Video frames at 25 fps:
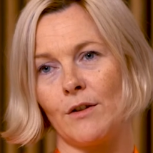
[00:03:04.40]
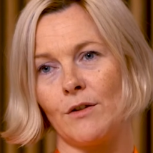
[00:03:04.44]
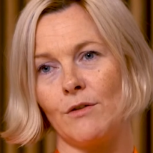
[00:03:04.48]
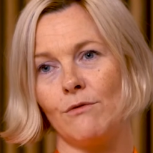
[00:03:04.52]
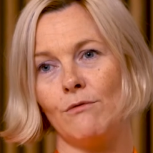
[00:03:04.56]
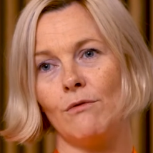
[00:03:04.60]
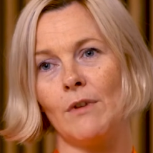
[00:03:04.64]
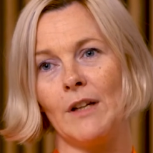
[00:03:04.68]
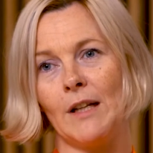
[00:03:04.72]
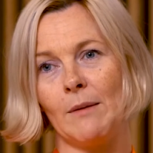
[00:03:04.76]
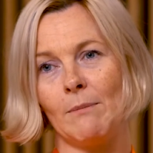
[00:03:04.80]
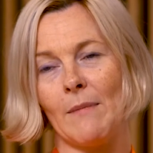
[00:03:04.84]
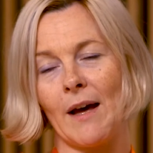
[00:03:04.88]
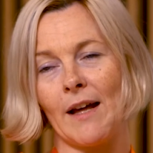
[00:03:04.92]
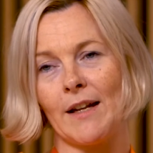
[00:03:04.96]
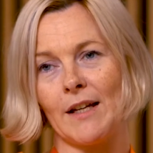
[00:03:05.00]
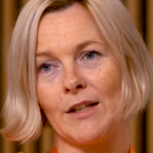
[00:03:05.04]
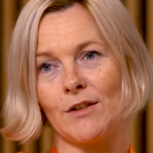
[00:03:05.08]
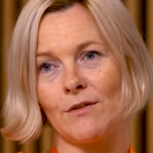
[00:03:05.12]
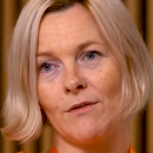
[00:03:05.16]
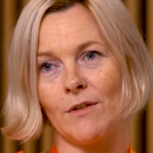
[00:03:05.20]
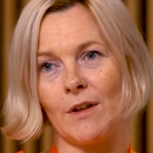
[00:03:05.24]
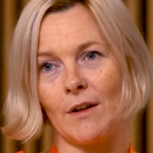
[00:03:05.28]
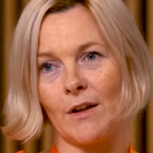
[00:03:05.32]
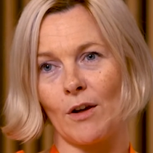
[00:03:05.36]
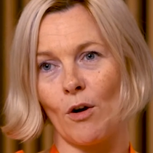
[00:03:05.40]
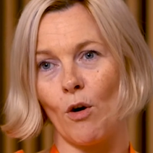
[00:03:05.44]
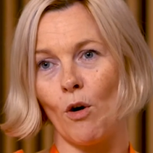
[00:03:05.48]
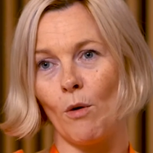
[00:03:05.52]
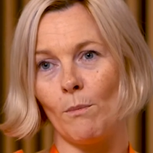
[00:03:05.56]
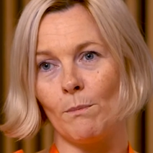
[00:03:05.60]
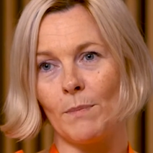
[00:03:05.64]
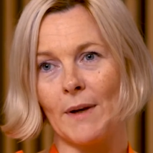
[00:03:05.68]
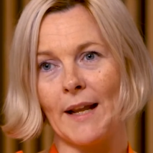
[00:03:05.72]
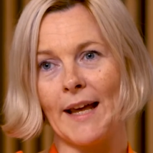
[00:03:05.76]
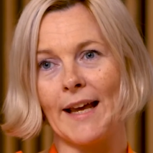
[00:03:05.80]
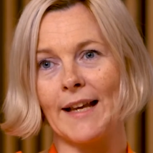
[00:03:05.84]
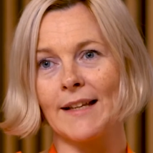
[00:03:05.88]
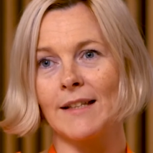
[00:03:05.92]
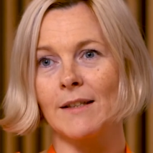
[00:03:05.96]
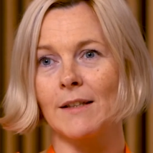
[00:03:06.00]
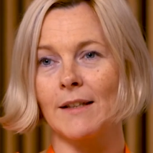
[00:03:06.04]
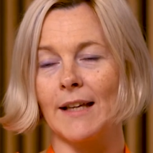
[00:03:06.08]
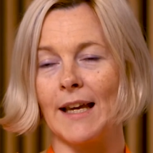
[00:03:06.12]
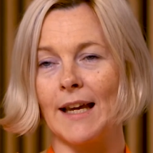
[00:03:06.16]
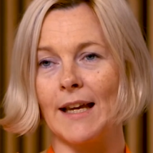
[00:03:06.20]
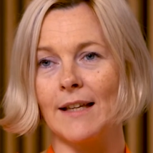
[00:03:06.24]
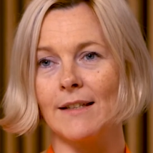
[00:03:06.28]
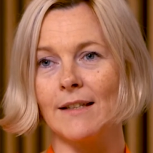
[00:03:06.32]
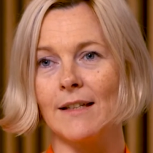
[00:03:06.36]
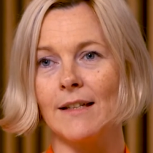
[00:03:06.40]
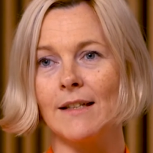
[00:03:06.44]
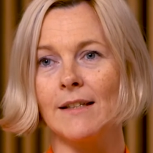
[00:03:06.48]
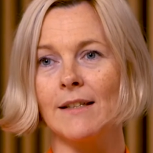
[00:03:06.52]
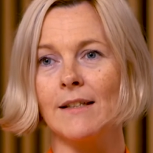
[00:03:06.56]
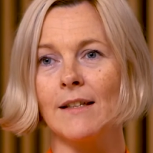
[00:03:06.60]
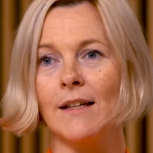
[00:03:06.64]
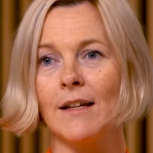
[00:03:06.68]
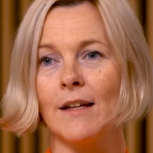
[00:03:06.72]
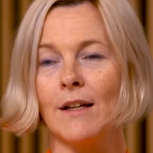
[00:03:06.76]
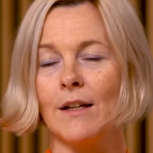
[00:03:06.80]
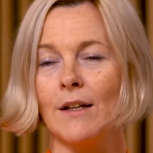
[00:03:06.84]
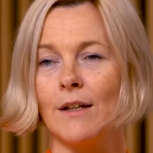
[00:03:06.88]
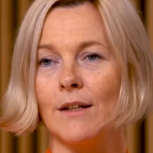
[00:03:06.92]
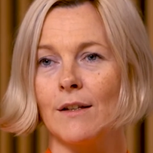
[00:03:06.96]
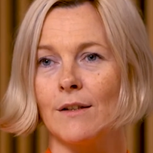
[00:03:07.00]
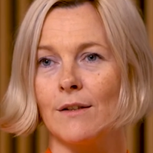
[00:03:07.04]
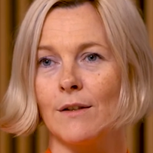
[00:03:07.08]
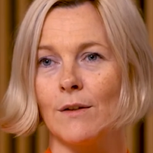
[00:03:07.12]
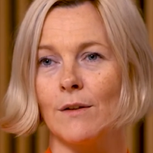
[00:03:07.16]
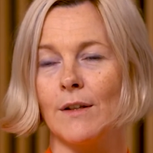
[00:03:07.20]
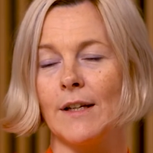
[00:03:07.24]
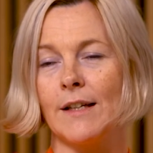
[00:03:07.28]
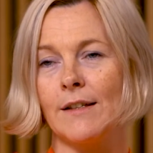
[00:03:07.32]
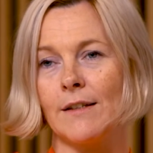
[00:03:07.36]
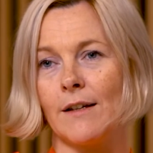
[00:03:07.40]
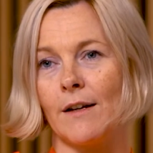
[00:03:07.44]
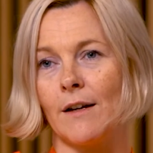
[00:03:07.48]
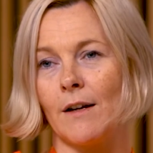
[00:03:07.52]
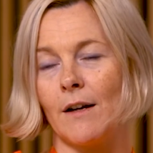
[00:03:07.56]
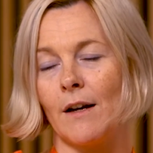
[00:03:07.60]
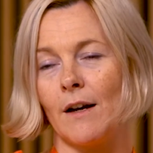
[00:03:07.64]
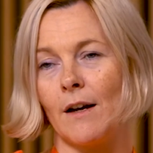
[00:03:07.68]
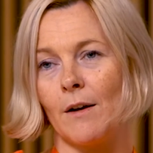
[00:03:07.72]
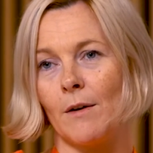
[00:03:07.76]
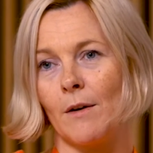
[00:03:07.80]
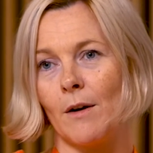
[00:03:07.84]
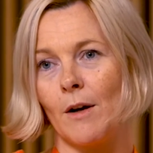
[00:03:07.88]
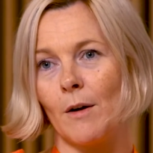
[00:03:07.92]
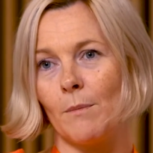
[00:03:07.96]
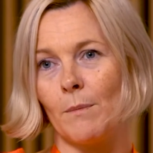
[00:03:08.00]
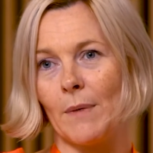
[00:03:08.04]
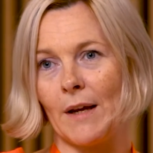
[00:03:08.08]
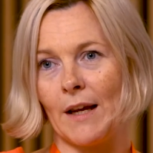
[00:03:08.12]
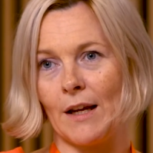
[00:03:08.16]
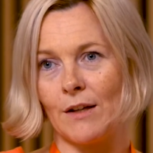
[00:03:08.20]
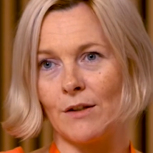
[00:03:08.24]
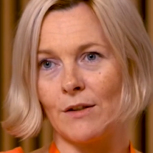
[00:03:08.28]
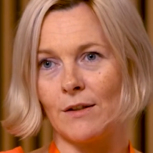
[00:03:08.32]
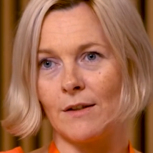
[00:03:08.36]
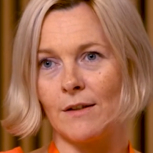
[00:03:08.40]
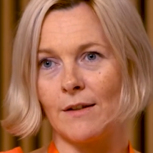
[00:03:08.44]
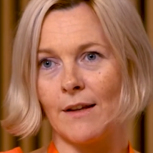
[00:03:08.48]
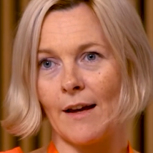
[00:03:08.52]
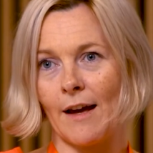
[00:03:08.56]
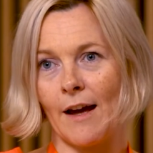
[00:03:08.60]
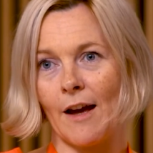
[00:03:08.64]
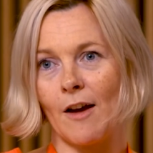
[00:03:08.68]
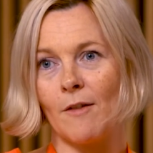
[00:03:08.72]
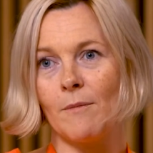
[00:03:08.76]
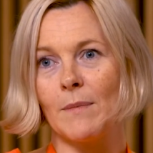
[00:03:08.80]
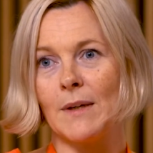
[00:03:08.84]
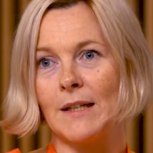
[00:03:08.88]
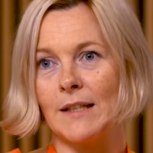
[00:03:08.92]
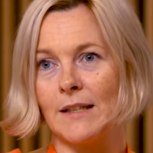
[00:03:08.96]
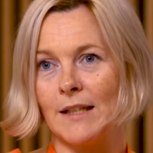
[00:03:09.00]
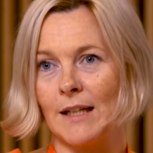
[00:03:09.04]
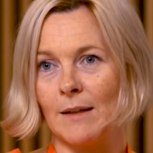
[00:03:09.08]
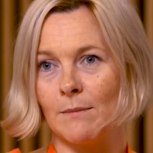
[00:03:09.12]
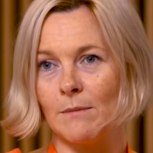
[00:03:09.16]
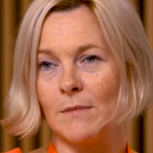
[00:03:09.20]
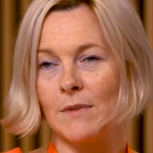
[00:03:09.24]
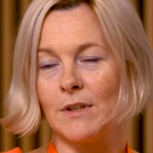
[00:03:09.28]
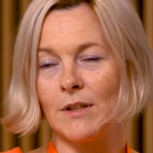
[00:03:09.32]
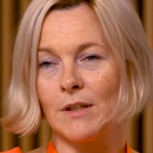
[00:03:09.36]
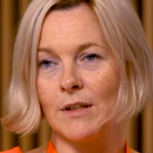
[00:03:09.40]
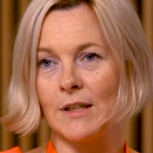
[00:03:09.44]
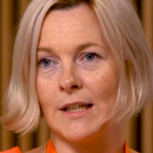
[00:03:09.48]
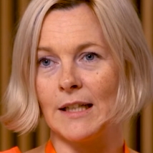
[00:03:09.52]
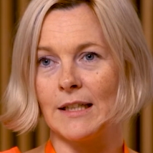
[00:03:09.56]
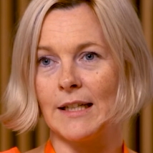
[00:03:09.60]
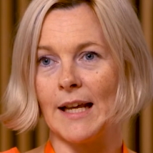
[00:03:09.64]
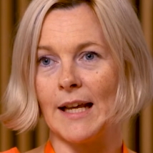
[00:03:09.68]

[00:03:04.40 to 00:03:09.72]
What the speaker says: to really manage the complex cases. So these are patients that have been deemed to need